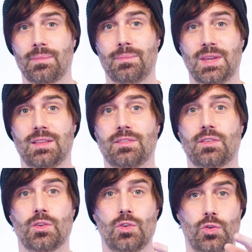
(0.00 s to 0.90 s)

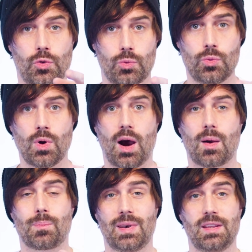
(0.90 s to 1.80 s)
means you
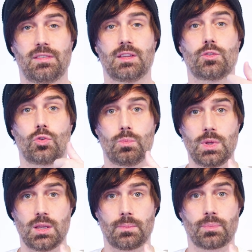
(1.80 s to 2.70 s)
are pleasing to
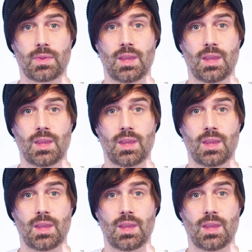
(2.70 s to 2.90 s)
me.